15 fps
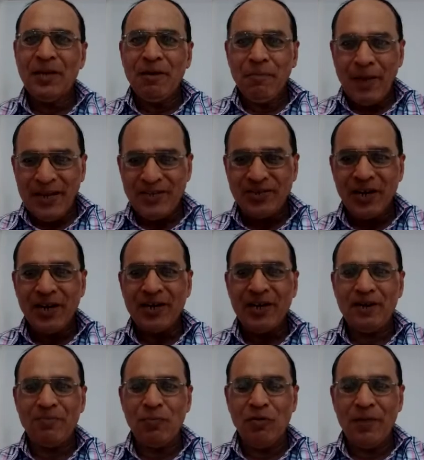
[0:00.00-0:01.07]

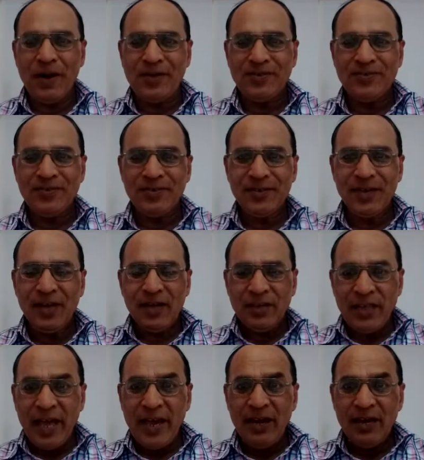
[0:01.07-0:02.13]
peristaltic movements.
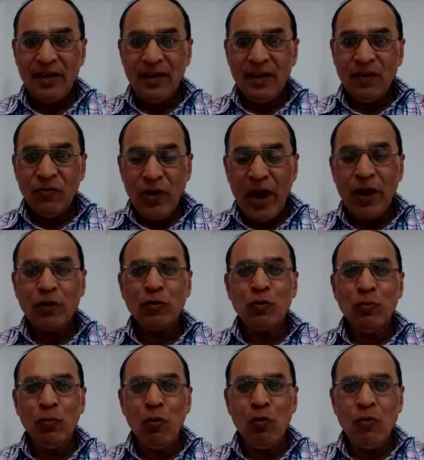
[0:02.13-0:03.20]
Then we have to
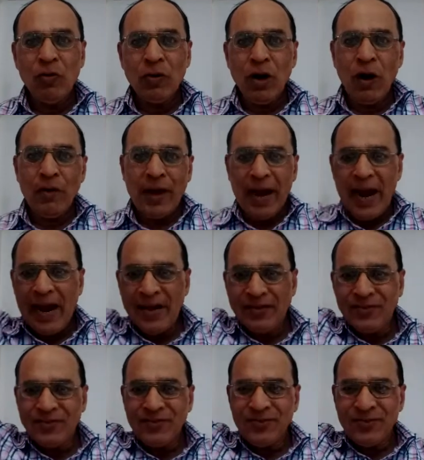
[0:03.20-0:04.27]
move our
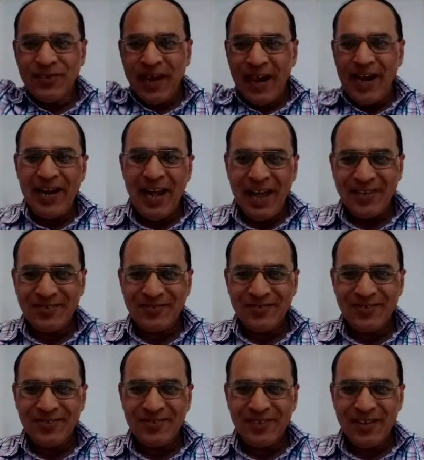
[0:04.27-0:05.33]
hands and
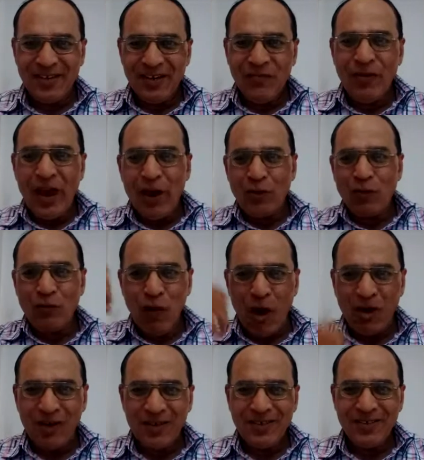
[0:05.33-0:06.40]
legs. We have to
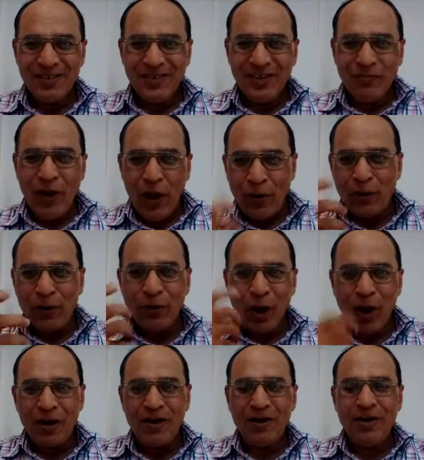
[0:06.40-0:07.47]
walk, we have to
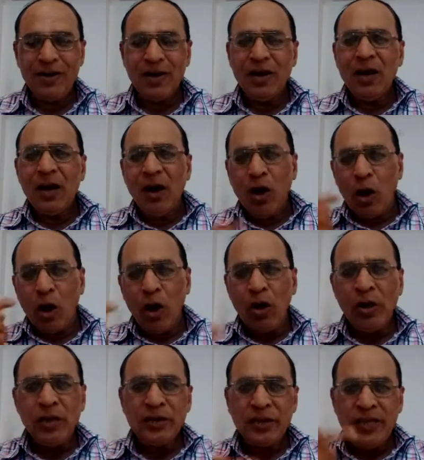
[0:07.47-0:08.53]
talk.
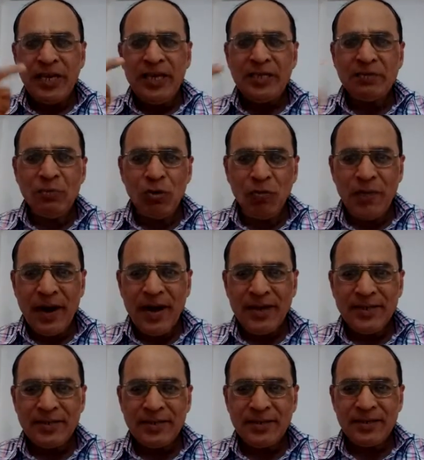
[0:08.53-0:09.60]
All these
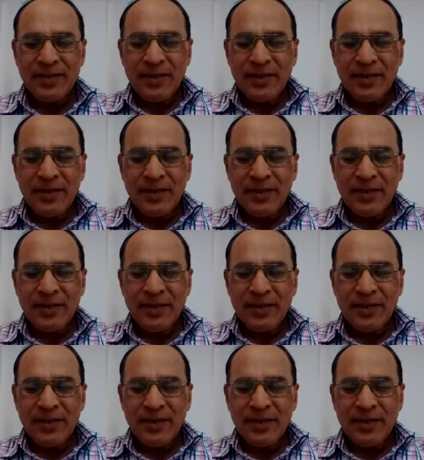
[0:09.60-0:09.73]
movements